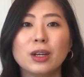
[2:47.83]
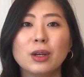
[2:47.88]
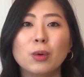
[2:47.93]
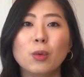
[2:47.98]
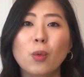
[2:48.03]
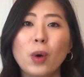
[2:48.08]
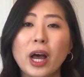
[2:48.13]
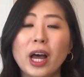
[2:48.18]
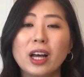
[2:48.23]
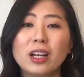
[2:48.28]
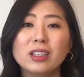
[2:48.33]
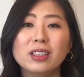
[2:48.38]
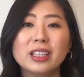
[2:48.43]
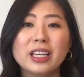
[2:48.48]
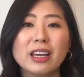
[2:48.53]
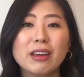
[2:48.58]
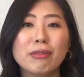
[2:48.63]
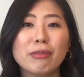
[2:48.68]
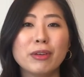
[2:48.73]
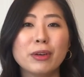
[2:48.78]
Well,
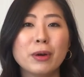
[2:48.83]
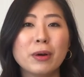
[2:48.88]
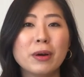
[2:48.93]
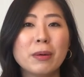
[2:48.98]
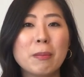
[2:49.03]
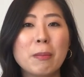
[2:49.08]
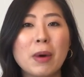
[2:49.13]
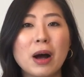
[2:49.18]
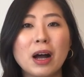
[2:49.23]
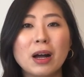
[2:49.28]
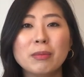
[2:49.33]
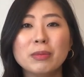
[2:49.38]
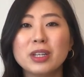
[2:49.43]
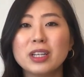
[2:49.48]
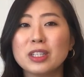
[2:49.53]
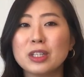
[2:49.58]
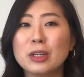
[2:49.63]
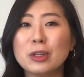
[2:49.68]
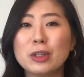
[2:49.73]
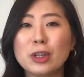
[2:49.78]
if your mom
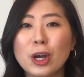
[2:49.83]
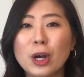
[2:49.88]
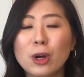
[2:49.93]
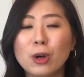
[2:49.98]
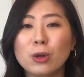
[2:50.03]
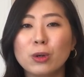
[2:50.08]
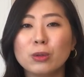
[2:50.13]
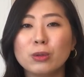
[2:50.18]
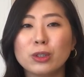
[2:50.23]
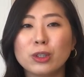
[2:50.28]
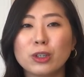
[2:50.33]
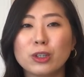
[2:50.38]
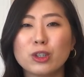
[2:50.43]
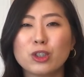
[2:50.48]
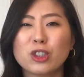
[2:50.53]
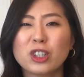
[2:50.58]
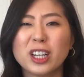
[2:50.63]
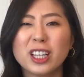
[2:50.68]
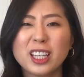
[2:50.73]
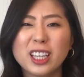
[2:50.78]
doesn't know, you're
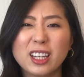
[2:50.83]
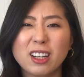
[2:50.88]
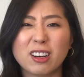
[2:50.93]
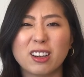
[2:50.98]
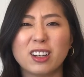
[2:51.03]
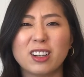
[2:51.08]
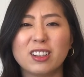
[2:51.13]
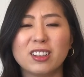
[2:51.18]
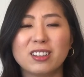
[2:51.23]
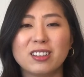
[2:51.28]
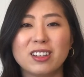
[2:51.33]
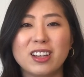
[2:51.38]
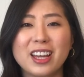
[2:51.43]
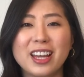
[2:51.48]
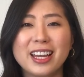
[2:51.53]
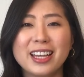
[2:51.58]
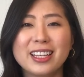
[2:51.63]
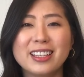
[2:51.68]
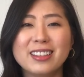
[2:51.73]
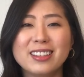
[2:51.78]
tricking her.
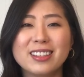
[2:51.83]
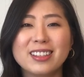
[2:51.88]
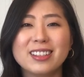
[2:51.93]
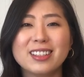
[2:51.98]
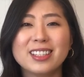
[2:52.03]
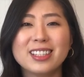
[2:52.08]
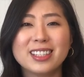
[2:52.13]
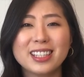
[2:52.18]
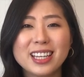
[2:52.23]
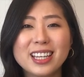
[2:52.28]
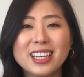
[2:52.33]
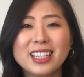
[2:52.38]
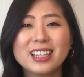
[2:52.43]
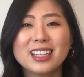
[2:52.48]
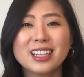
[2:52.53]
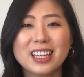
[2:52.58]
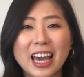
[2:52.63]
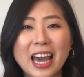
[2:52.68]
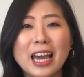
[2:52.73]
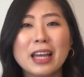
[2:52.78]
And sin
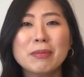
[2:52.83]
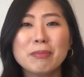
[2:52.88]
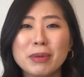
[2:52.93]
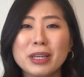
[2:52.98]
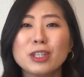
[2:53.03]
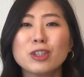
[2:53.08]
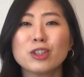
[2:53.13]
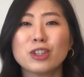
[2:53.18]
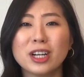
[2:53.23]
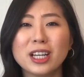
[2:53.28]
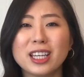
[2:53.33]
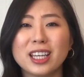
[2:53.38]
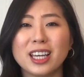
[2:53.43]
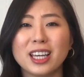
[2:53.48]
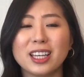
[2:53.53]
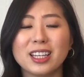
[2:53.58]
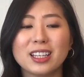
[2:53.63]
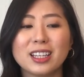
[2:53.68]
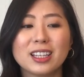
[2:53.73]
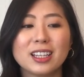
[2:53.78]
can be
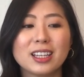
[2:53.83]
tricky.